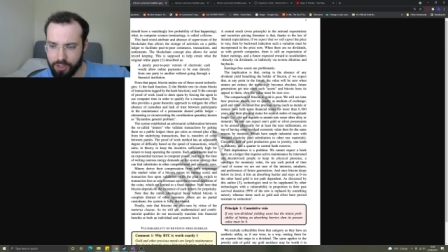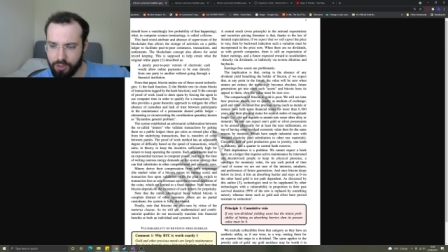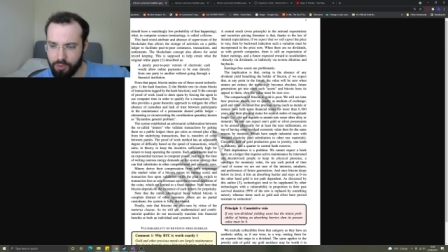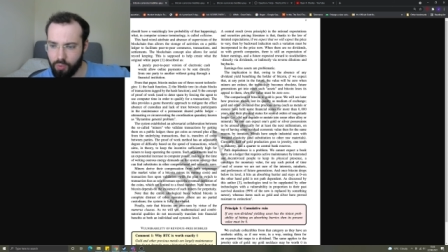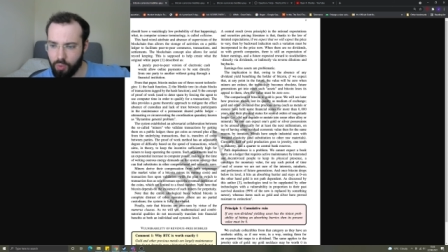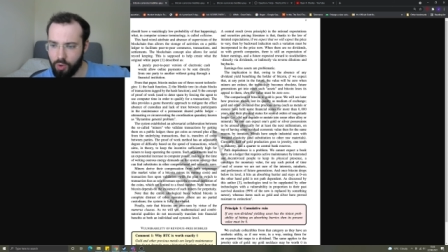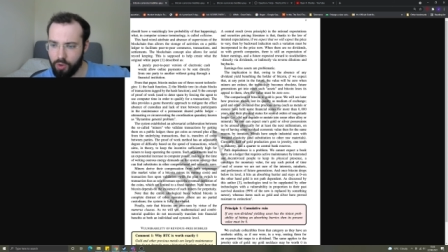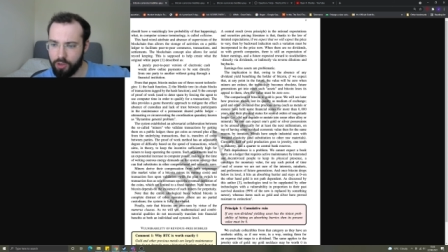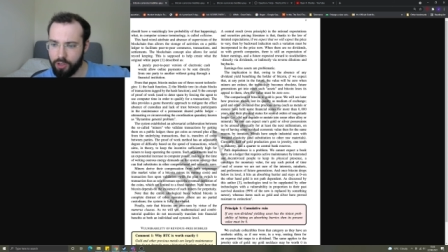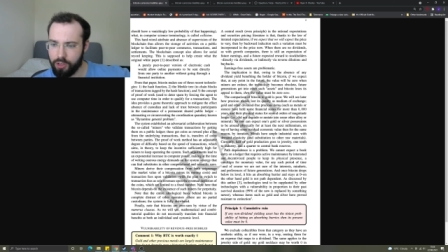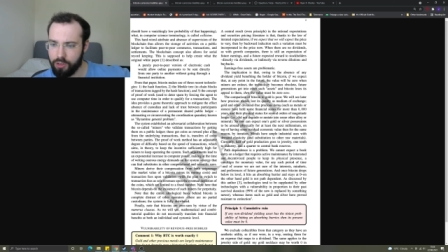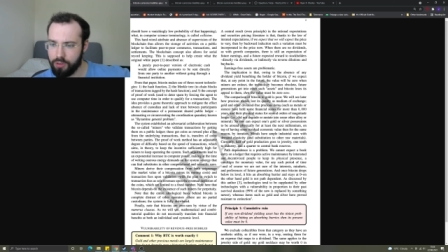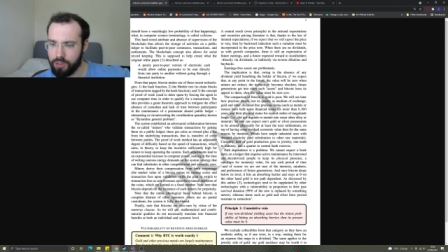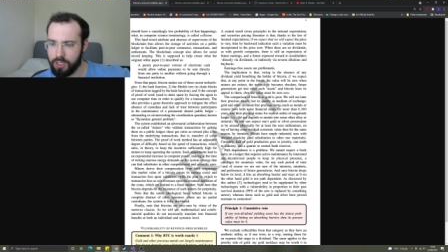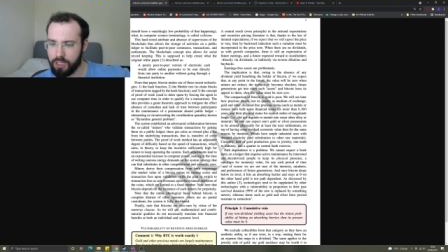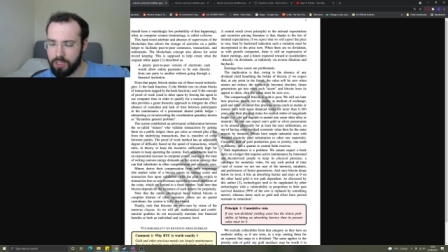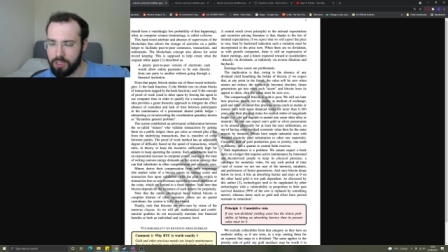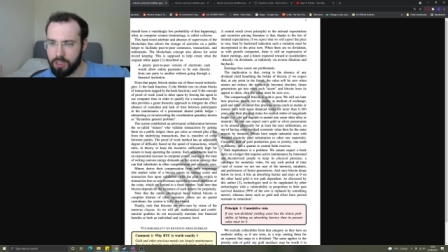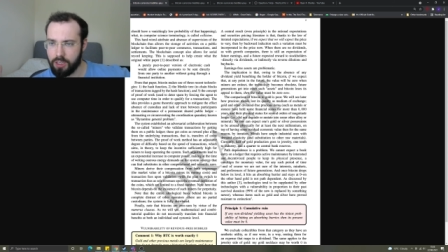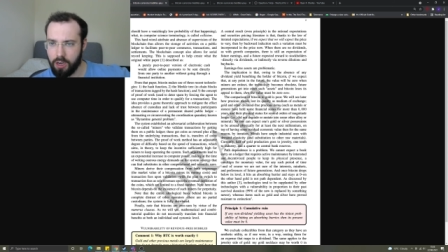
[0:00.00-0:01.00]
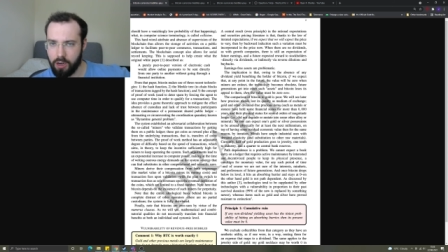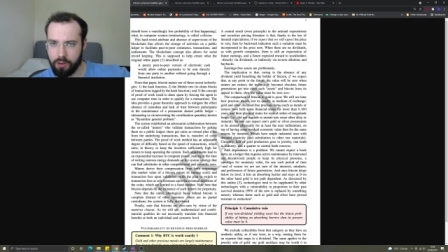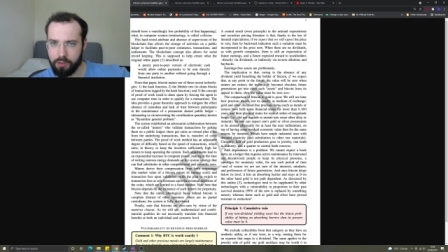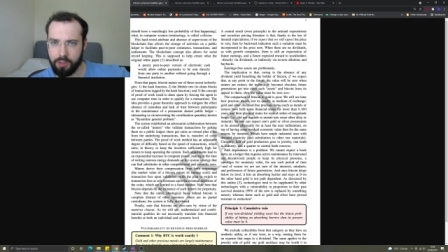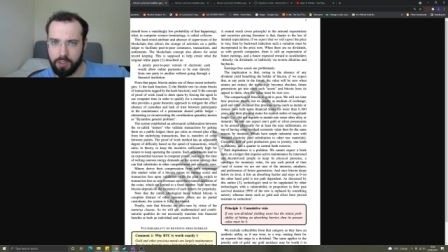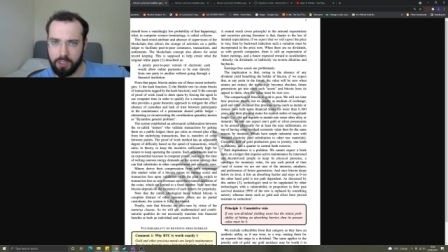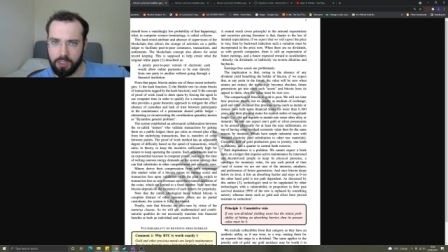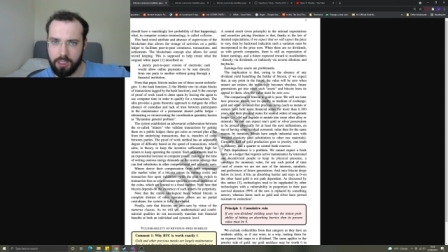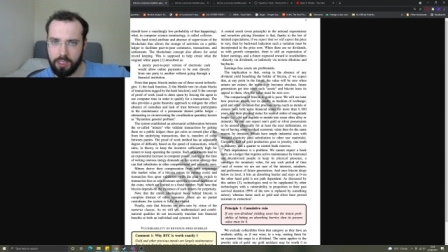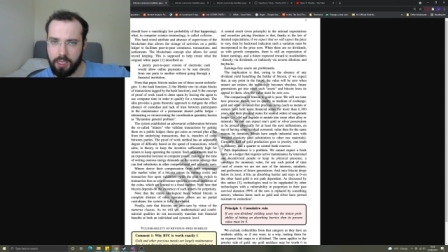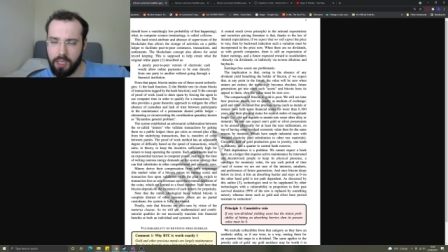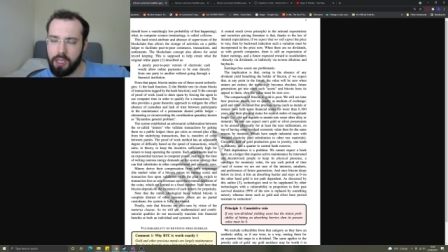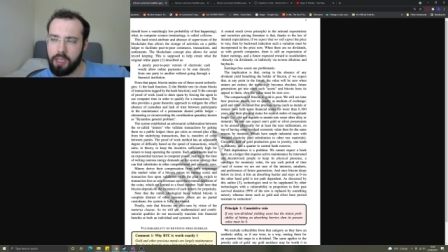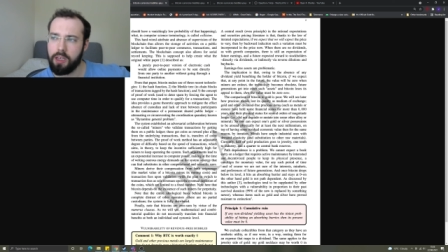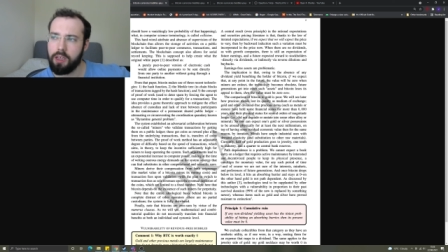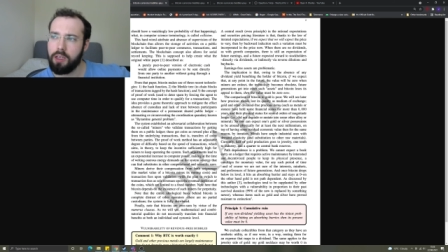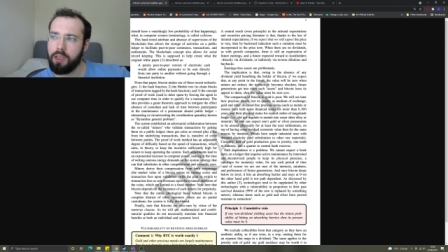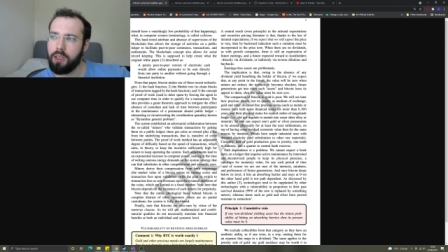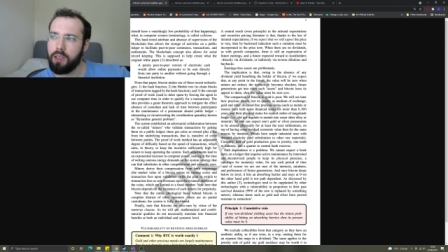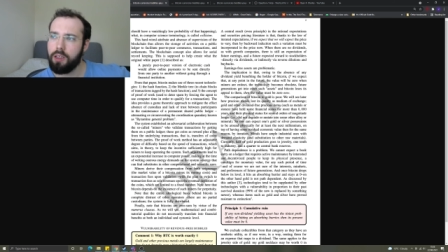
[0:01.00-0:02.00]
So what use is a currency
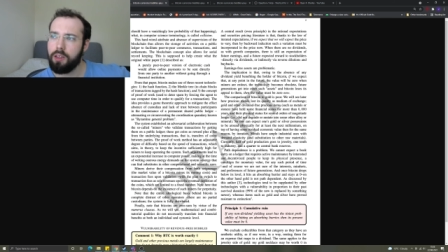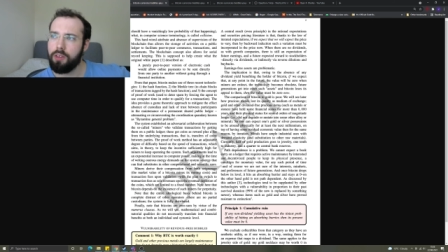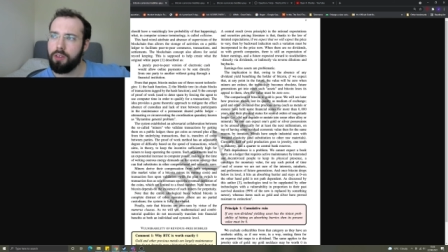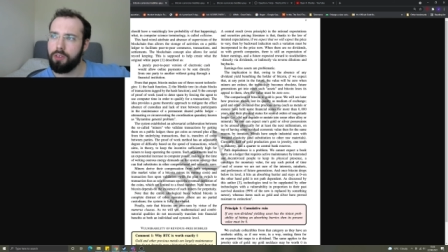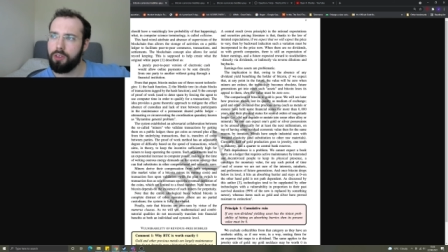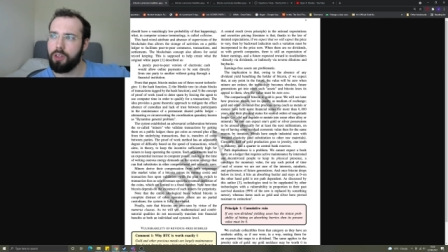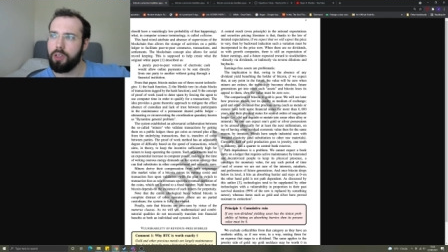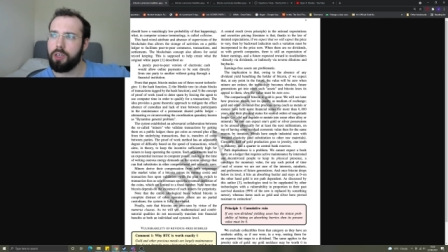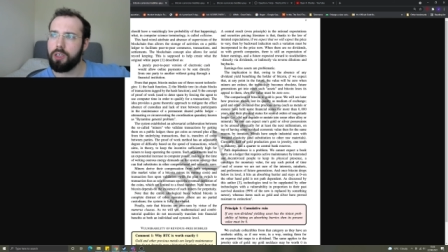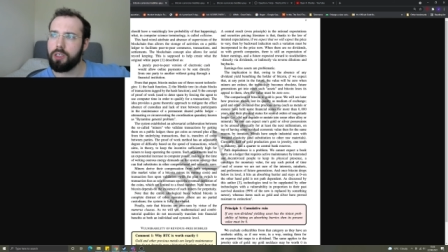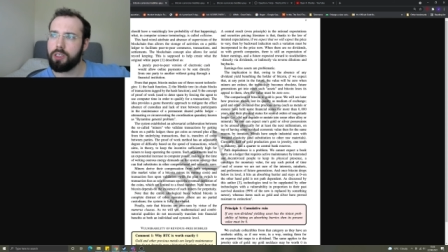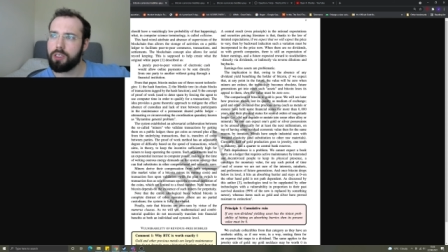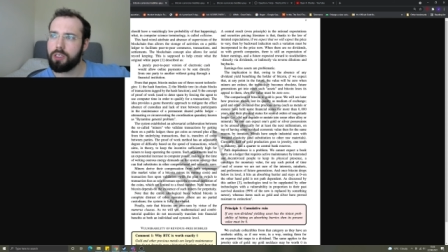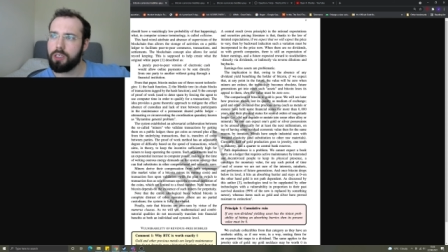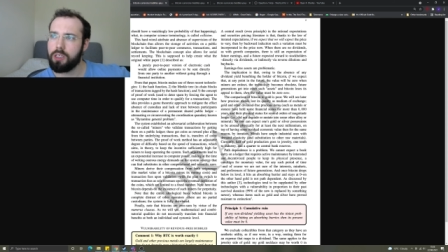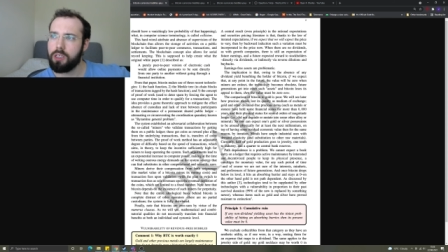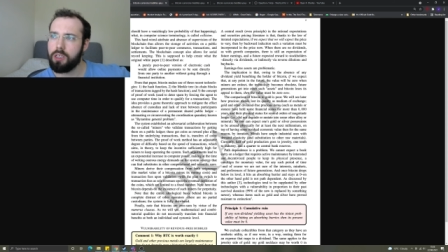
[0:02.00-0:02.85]
that